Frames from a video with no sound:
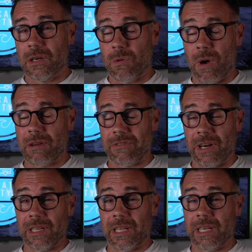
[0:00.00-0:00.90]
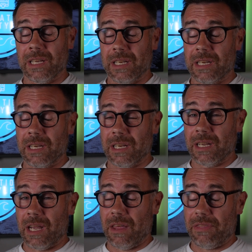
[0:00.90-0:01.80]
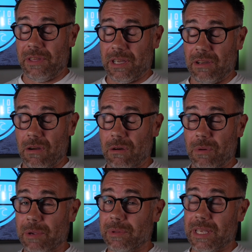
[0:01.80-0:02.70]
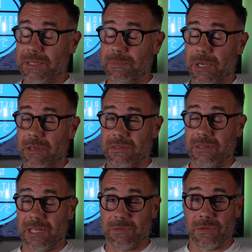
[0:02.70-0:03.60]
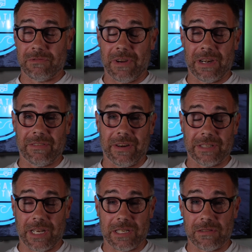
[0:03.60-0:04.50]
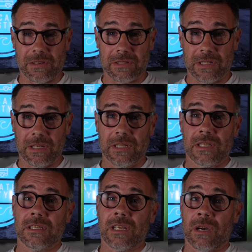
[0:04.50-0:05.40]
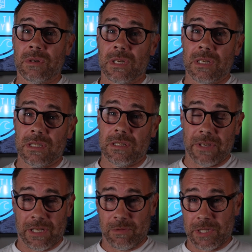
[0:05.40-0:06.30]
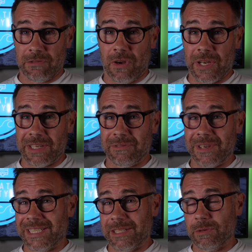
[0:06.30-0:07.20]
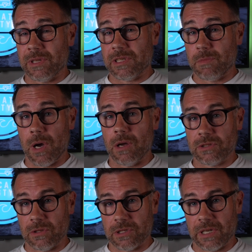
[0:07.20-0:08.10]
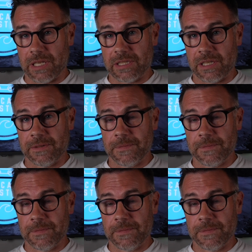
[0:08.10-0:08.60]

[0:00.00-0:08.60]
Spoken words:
Quite frankly, I think I got away with this because this was very, very dangerous. So, the vehicle which I've got is fitted with a smart alternator.